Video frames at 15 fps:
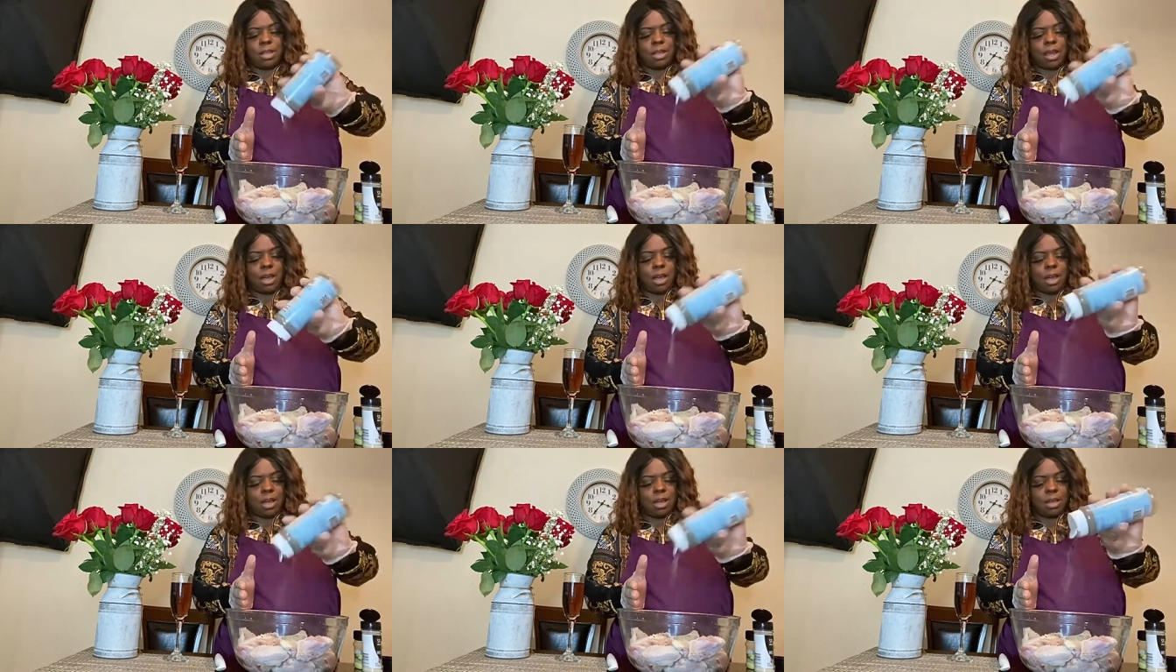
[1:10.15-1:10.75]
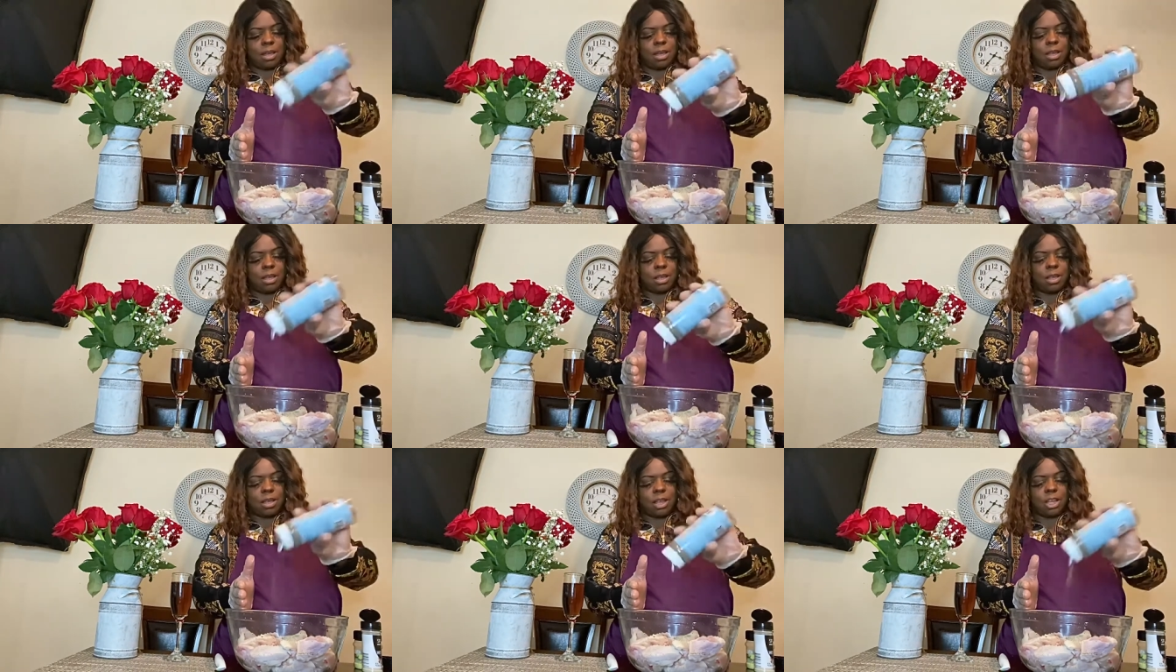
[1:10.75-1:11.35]
uh,
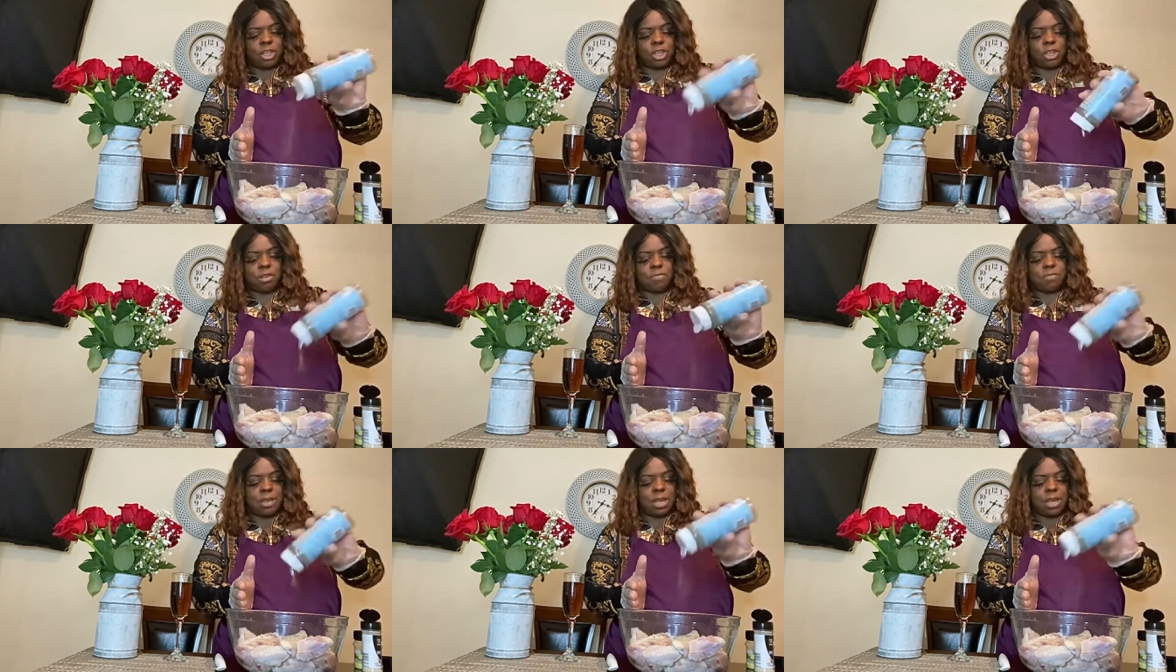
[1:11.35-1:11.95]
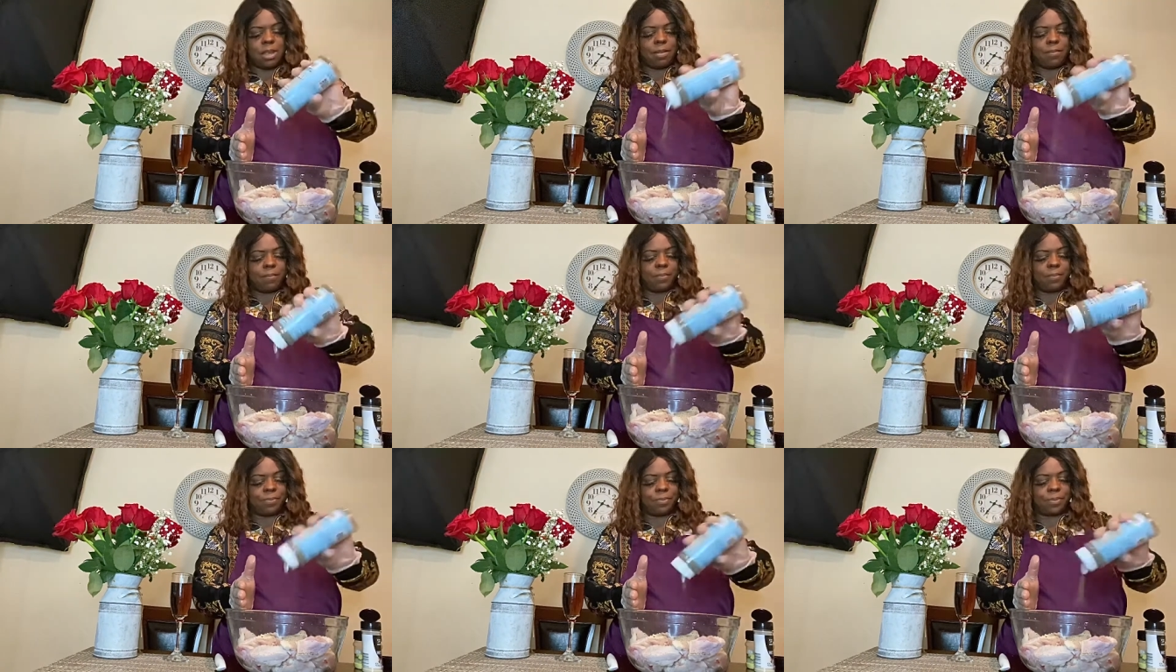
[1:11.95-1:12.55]
it should be
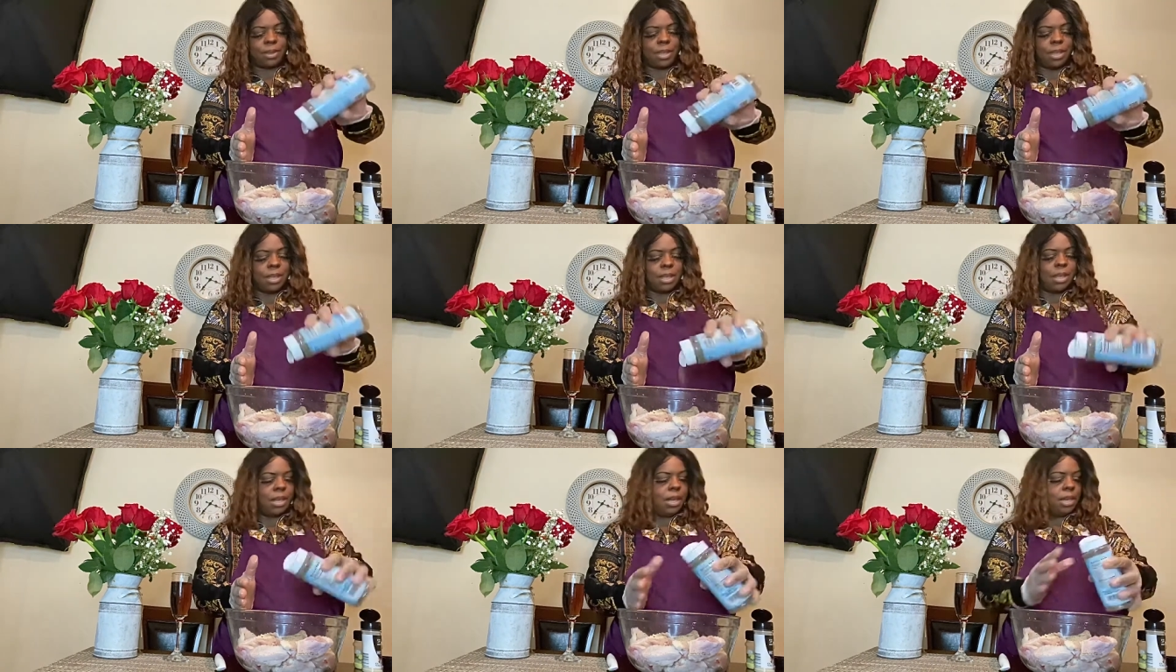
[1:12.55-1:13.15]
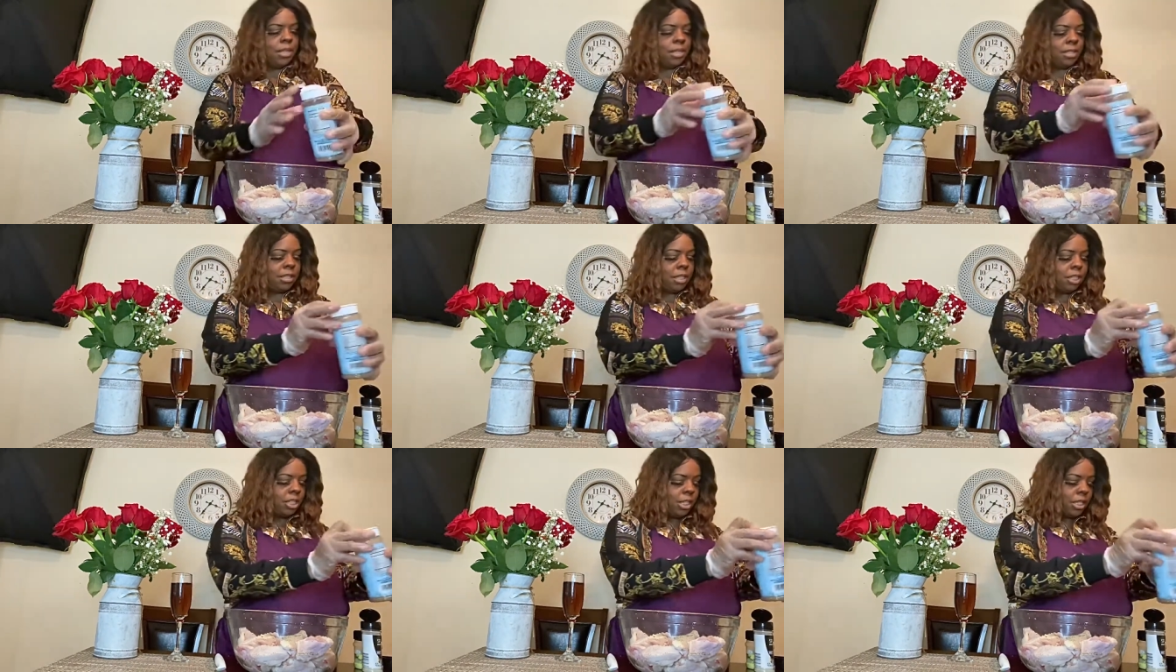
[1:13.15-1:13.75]
a
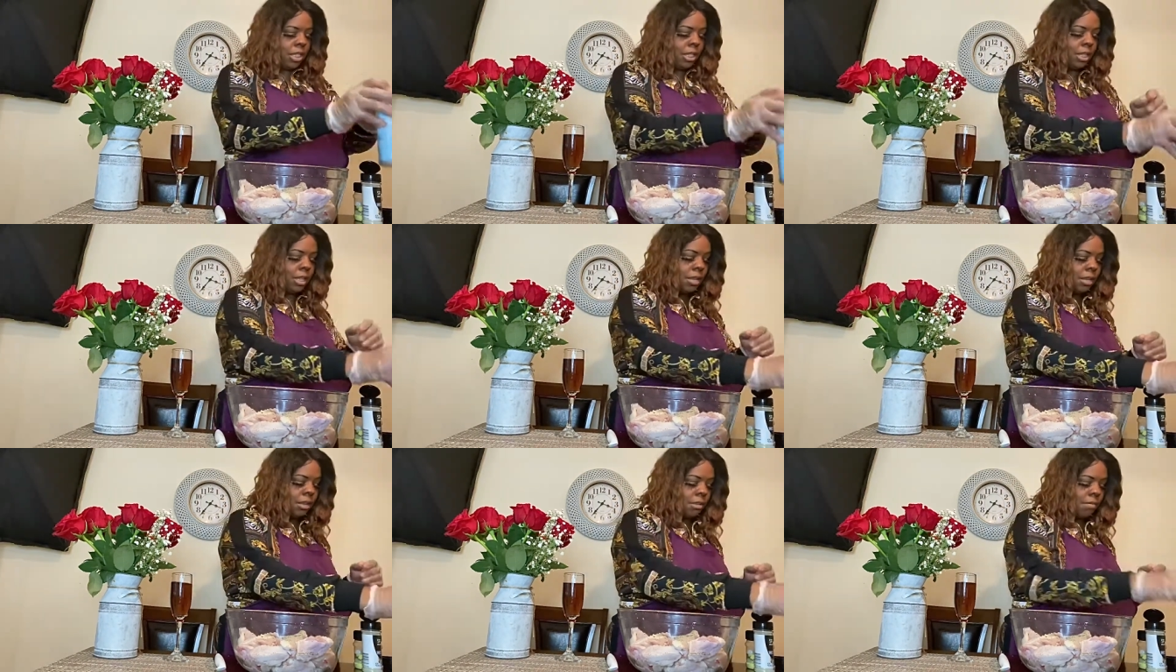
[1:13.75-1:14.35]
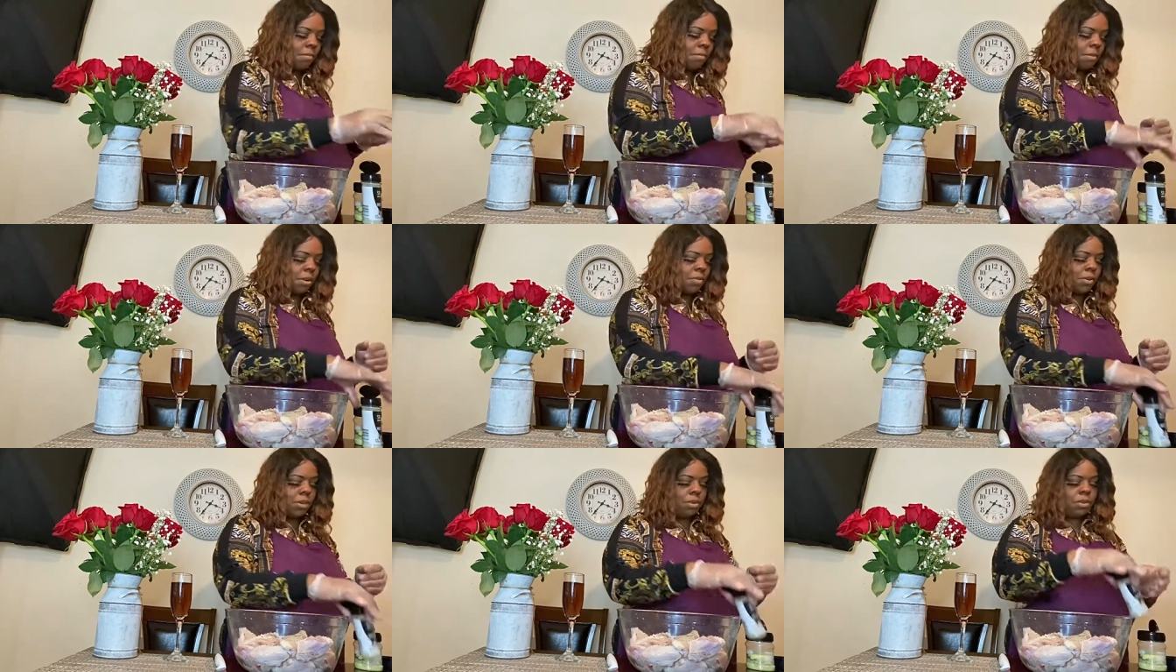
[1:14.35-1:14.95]
delicious
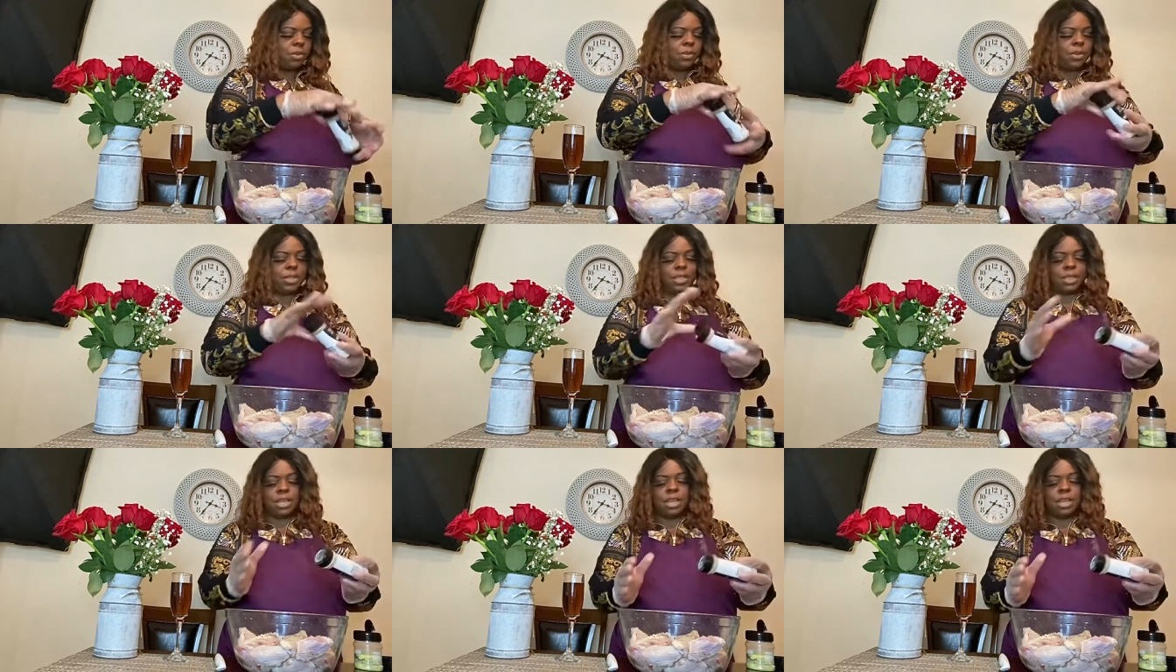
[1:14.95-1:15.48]
barbecue sauce.